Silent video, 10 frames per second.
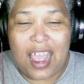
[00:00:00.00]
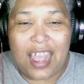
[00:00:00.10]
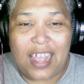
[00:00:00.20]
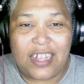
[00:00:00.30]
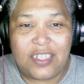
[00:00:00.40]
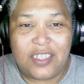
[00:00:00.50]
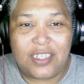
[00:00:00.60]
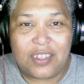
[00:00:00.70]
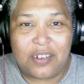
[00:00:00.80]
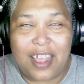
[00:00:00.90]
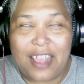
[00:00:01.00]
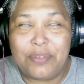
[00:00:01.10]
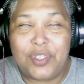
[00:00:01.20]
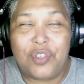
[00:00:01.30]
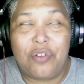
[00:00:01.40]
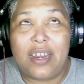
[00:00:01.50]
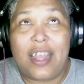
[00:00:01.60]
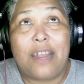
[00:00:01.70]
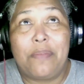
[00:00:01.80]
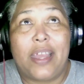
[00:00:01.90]
and I'm so
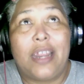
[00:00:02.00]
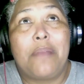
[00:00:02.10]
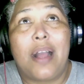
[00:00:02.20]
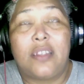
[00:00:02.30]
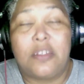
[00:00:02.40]
glad I'm getting back